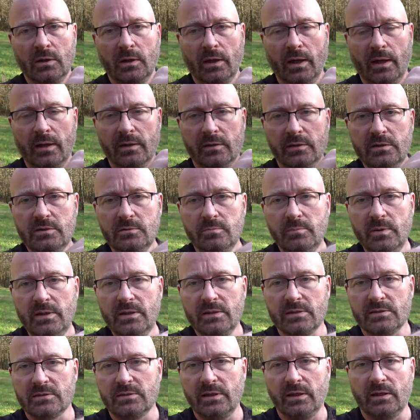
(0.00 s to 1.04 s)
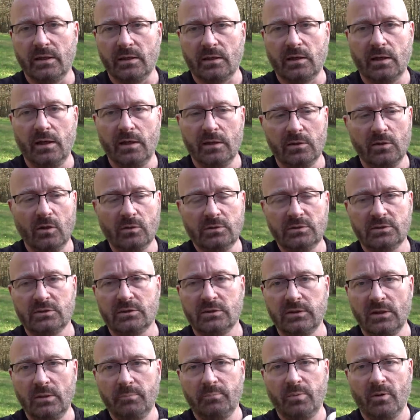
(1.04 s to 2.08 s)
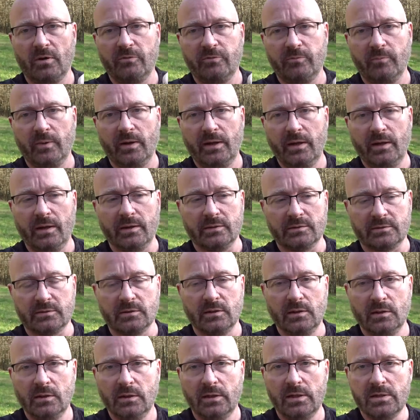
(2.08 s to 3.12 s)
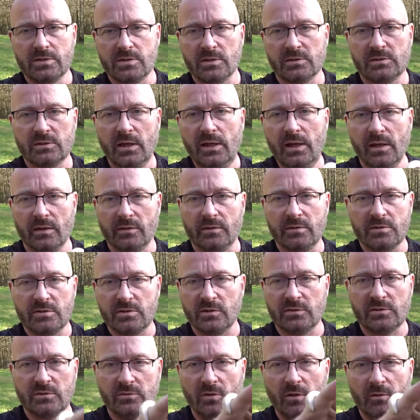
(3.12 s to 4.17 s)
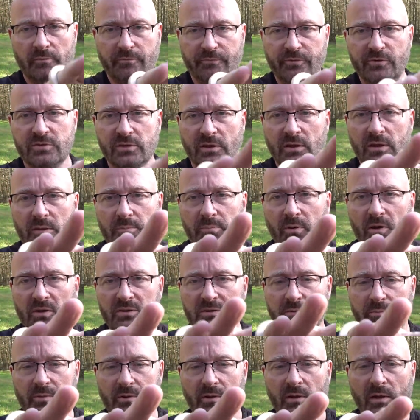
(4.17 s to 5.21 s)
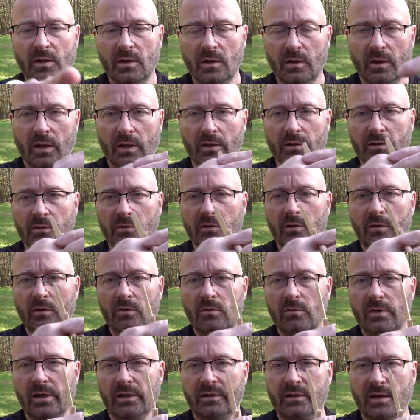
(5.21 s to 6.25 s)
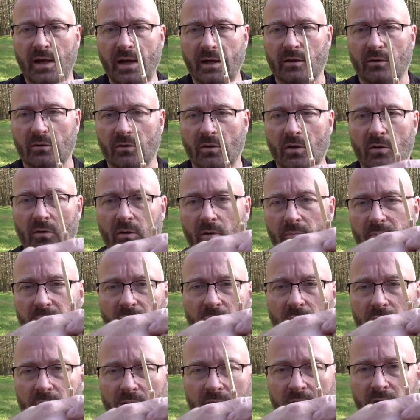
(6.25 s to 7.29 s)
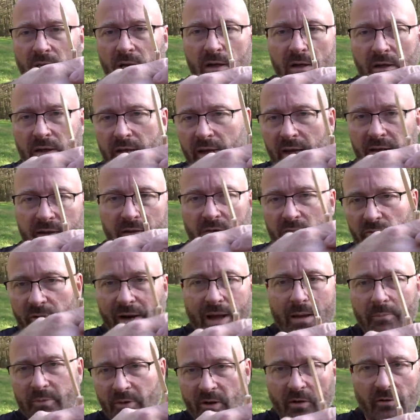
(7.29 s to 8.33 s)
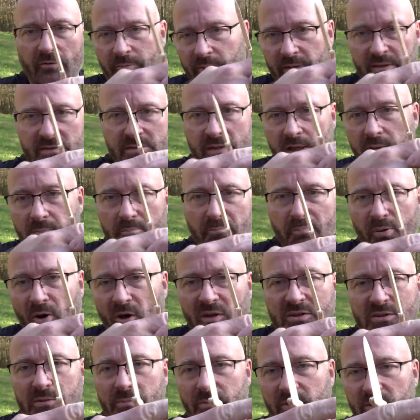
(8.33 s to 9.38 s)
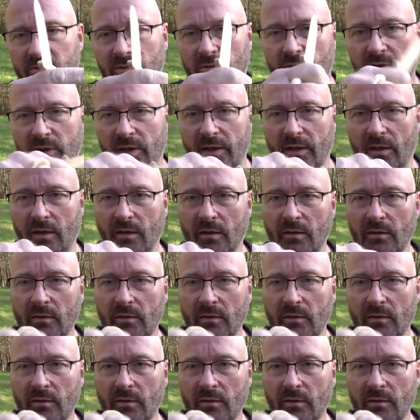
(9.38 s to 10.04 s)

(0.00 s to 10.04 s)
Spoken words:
And this means that it cannot slip off my hands. It just can't. It's just not physically possible. And no attacker or opponent can grab it off me. It's impossible to take.